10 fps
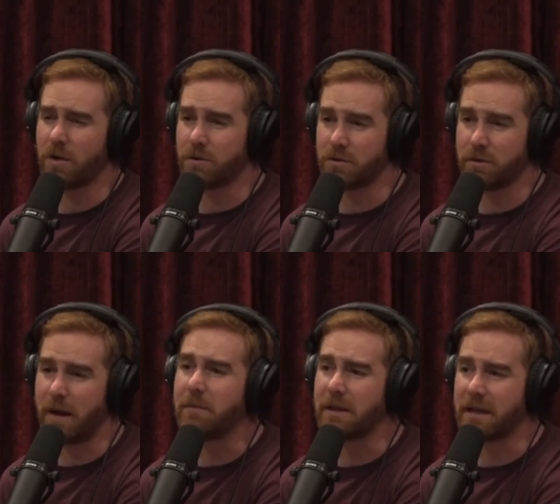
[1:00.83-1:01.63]
torture
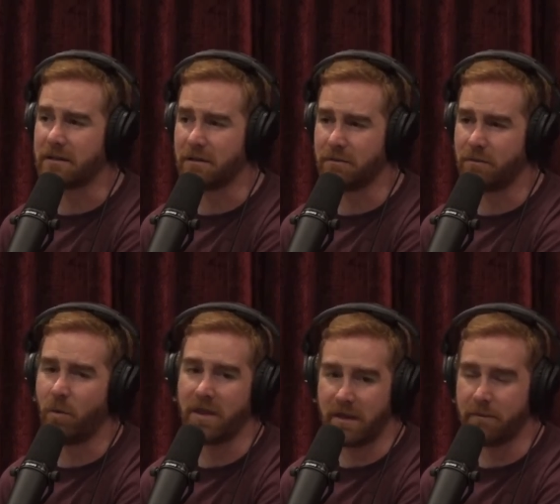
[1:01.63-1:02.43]
might be like the
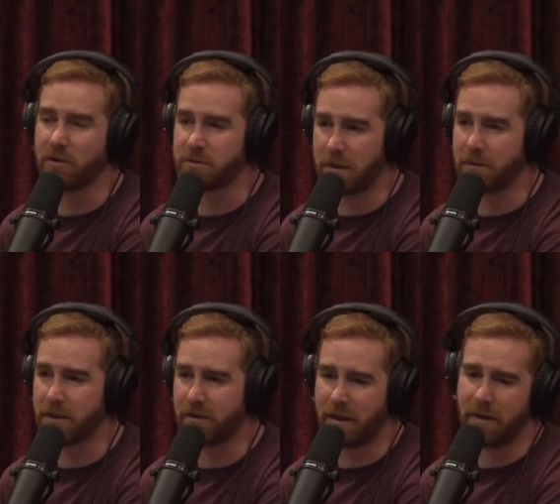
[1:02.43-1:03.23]
one that most people
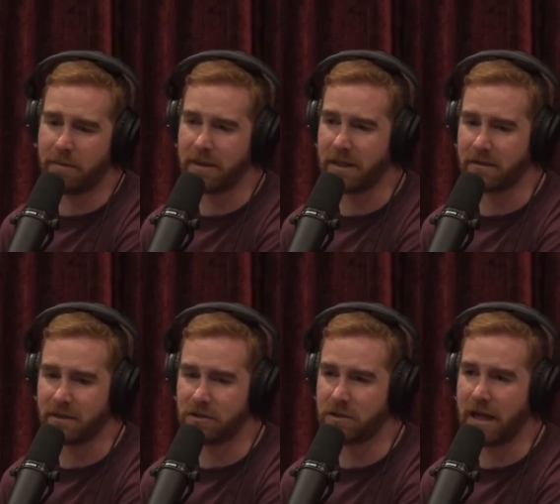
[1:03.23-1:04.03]
know. That might be like
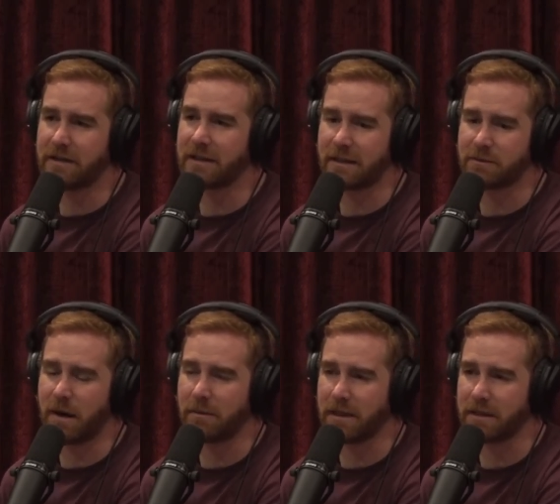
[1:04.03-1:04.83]
I think that's
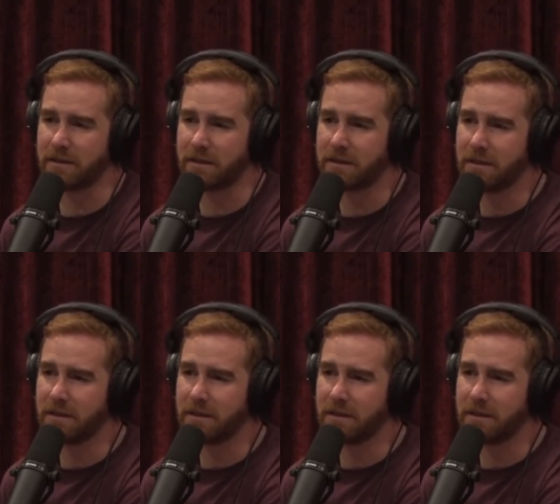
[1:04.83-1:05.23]
probably like the